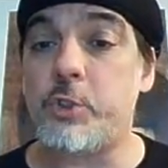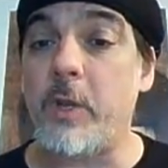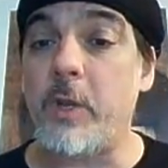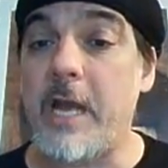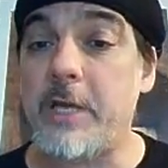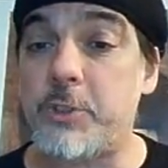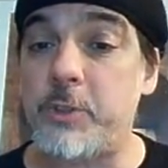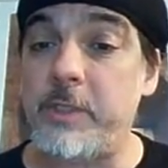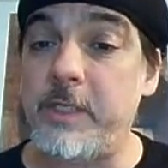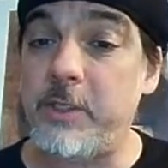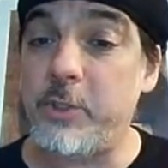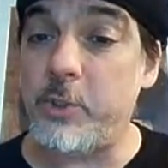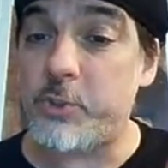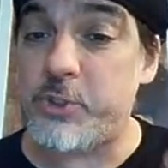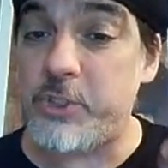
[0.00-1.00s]
So
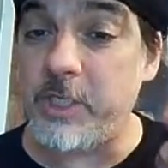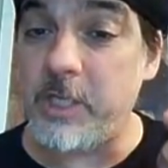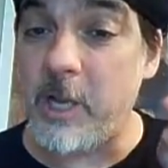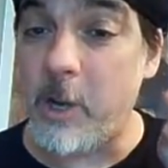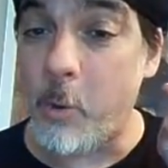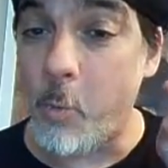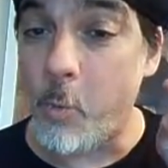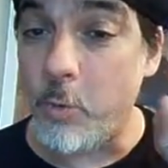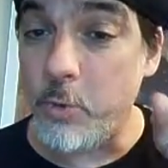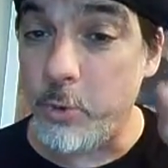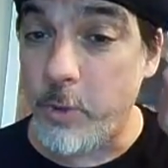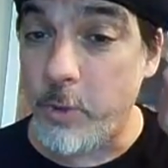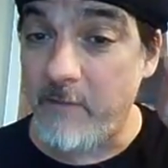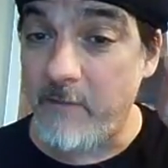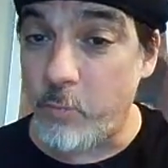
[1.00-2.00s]
you're singing
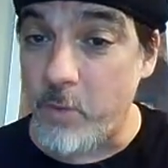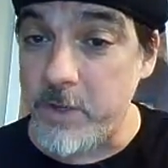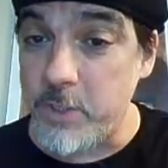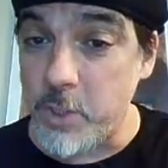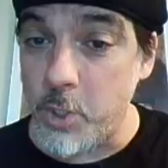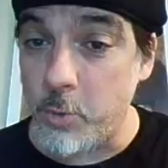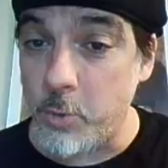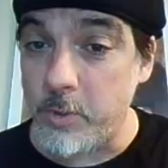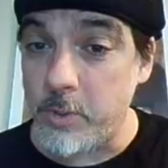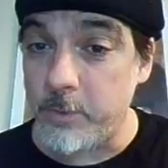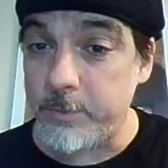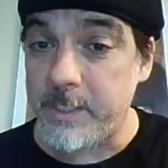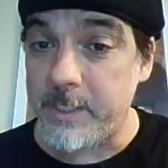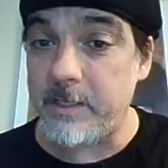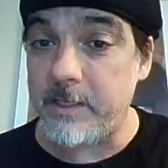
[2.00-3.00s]
you have one note
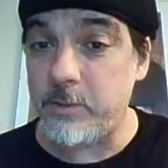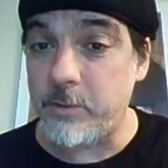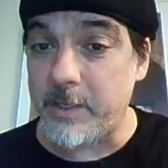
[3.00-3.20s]
notated,